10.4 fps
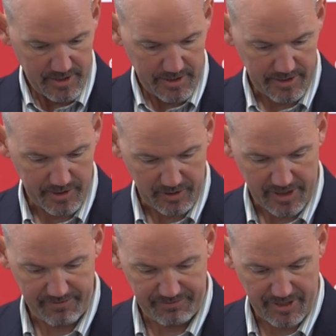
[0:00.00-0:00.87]
you know,
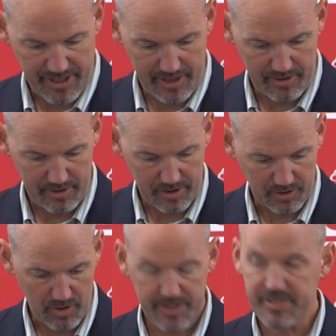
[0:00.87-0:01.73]
kind of fled uh,
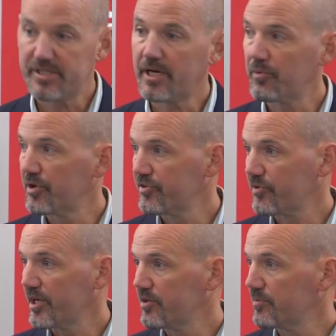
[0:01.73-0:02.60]
across the Taiwan
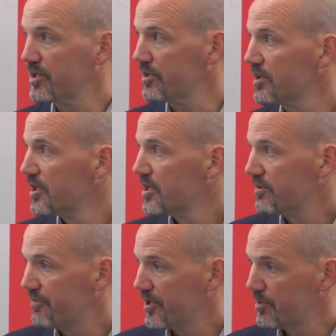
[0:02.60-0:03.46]
Strait to be
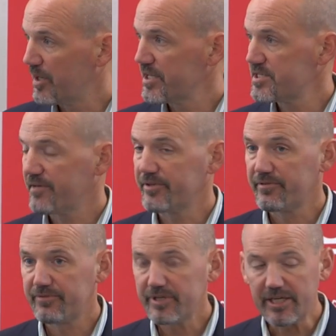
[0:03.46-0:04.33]
defended by the Seventh
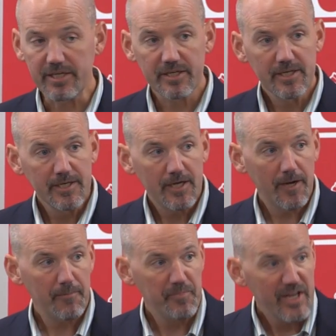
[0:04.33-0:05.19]
Fleet.
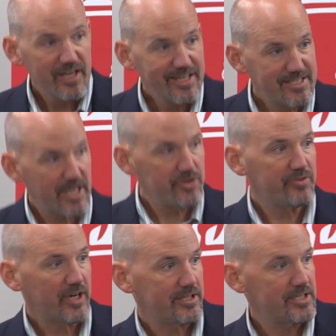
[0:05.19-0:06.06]
Um, instead,
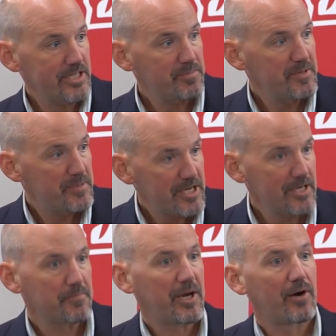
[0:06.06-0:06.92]
you've got the DPP
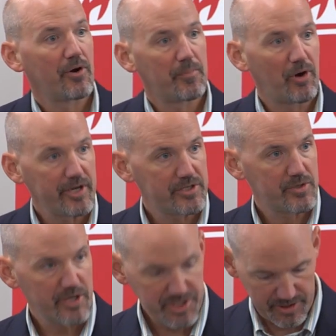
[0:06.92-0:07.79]
in power, a party
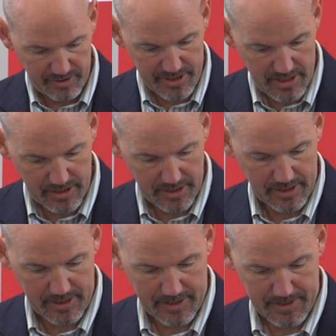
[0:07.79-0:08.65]
traditionally uh,
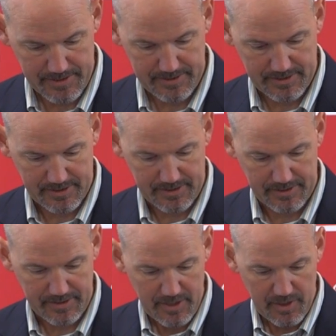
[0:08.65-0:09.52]
uh,
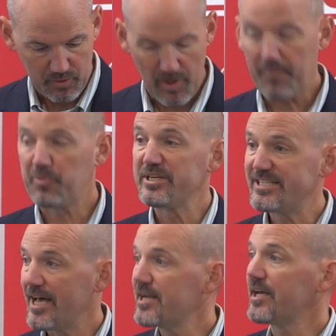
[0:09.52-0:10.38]

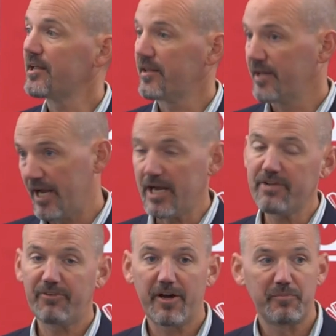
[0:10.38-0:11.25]
representing the
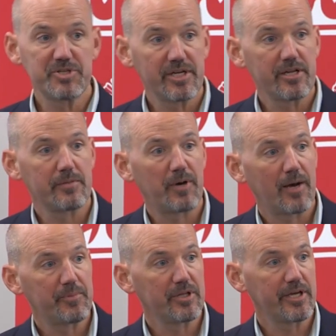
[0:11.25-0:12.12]
85% of the
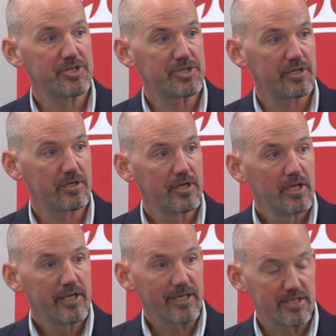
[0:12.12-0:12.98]
population
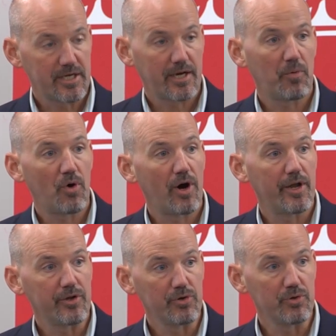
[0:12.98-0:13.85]
in
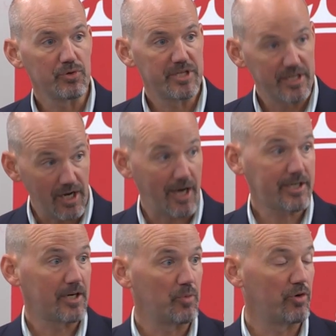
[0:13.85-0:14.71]
Taiwan who did not
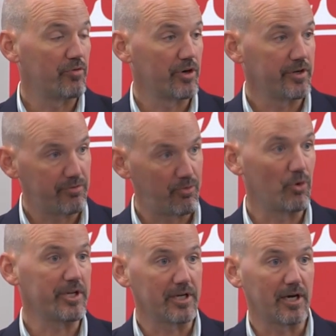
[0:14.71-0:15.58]
come over in
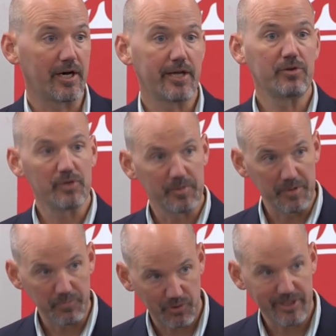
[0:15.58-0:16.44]
49, who had
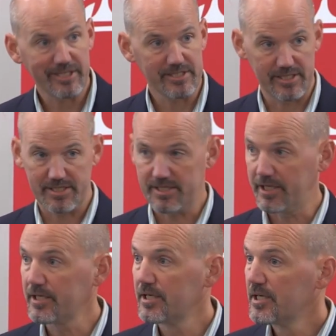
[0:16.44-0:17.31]
been
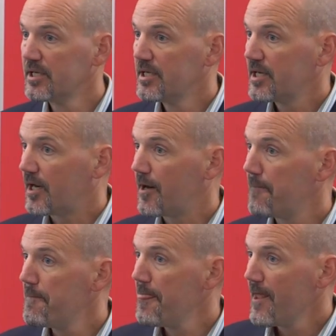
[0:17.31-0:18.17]
pre-existing.
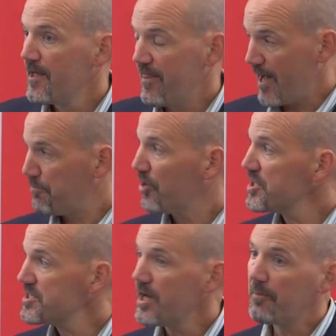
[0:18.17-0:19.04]
Um, that
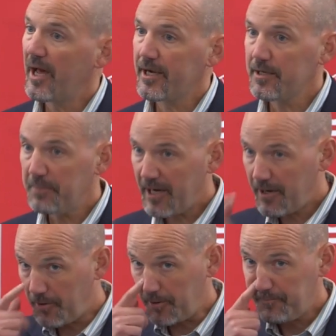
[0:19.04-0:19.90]
party's now back in
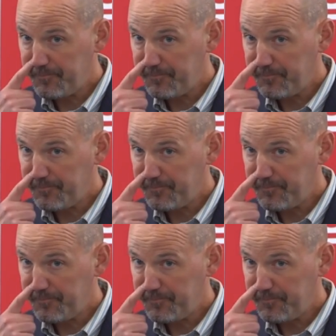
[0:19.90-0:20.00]
power.